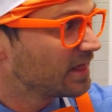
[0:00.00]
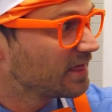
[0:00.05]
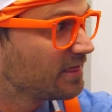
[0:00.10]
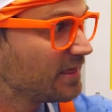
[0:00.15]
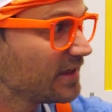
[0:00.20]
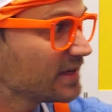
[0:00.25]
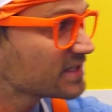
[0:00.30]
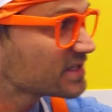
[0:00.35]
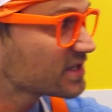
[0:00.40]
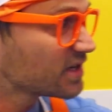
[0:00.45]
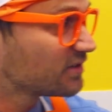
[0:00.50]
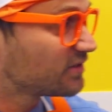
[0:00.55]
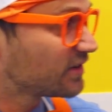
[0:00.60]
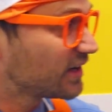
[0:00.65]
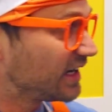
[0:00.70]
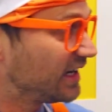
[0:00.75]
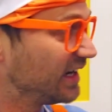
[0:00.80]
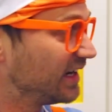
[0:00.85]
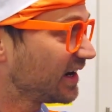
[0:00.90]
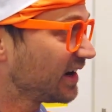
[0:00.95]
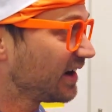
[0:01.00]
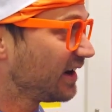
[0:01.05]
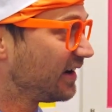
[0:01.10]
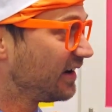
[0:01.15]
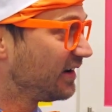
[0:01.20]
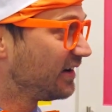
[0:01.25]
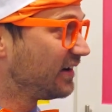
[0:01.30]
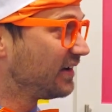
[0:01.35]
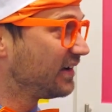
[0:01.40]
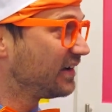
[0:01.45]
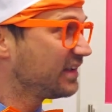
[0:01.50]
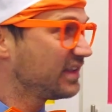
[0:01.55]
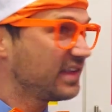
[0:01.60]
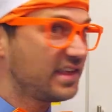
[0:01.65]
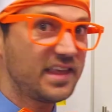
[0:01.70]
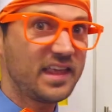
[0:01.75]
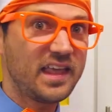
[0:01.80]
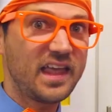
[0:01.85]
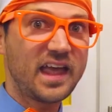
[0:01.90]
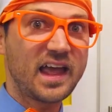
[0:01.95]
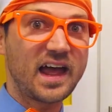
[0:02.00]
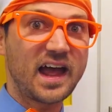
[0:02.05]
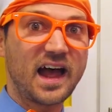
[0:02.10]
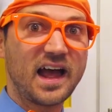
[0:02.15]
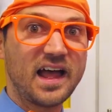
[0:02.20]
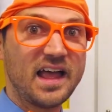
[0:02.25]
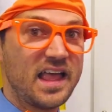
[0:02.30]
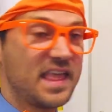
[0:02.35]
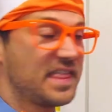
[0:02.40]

this over here, yeah,